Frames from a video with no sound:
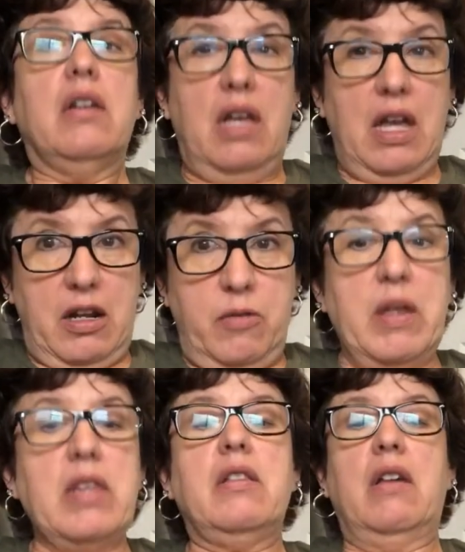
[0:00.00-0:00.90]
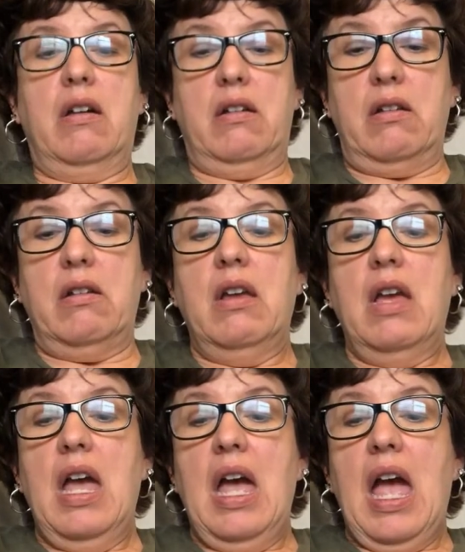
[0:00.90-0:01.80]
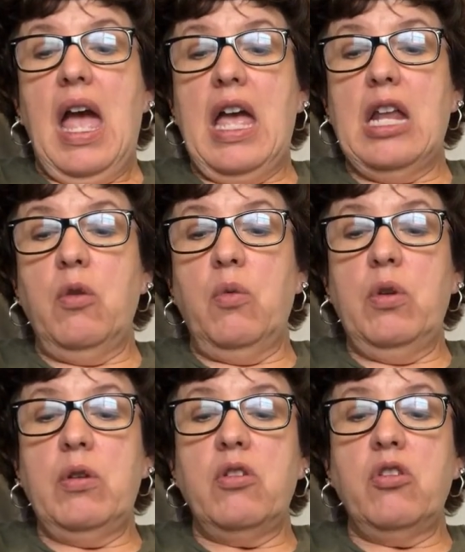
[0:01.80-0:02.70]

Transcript: Annabeth nodded. And it would